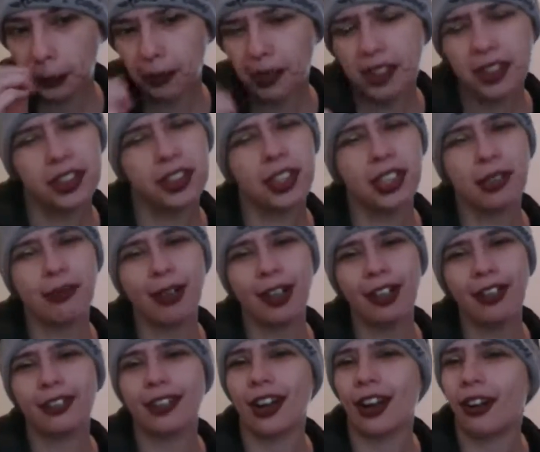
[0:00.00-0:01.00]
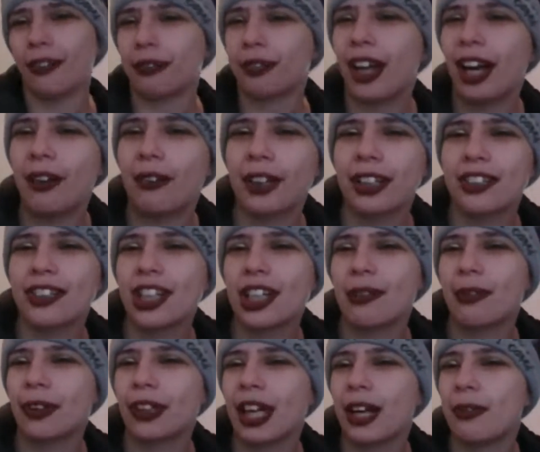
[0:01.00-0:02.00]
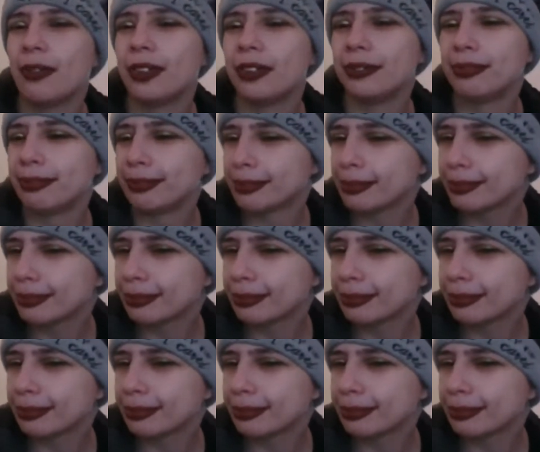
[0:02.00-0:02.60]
I want to talk about it? No, I don't want to talk about that one.